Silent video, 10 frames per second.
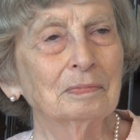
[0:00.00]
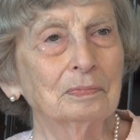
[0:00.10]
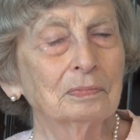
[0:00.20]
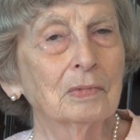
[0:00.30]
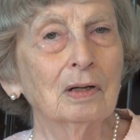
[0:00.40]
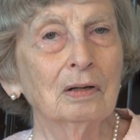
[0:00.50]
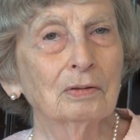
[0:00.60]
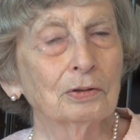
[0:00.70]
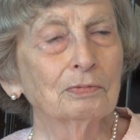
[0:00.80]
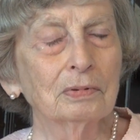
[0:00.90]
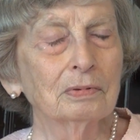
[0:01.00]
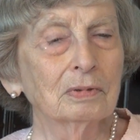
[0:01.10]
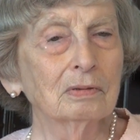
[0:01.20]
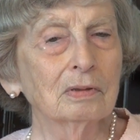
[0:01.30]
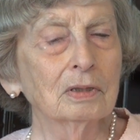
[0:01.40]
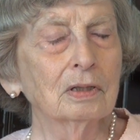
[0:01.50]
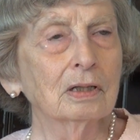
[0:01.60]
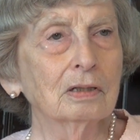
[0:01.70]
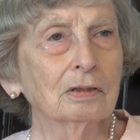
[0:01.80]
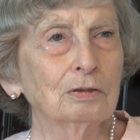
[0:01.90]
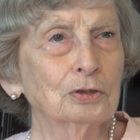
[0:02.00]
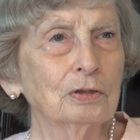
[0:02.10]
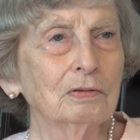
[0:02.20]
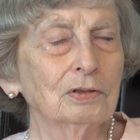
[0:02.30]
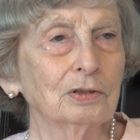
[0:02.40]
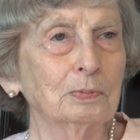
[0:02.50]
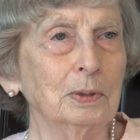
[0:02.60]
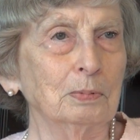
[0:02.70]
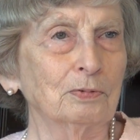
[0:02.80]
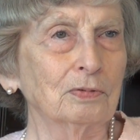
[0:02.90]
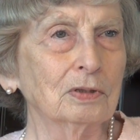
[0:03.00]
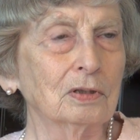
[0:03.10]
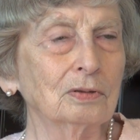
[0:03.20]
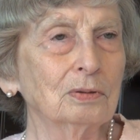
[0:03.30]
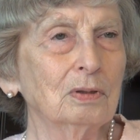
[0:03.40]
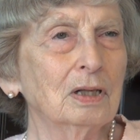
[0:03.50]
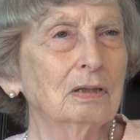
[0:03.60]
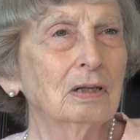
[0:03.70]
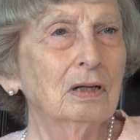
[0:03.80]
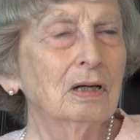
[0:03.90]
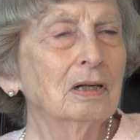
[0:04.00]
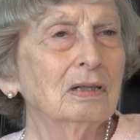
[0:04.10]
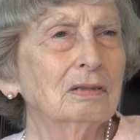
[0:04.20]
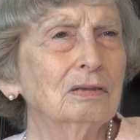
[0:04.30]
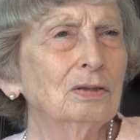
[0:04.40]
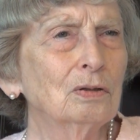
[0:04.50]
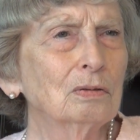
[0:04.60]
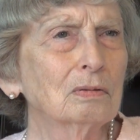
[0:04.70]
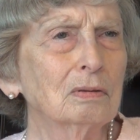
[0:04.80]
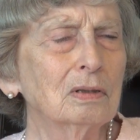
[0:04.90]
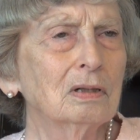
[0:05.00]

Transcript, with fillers: Mm -hmm. yeah. the, the, the, technical services people, for instance, who had no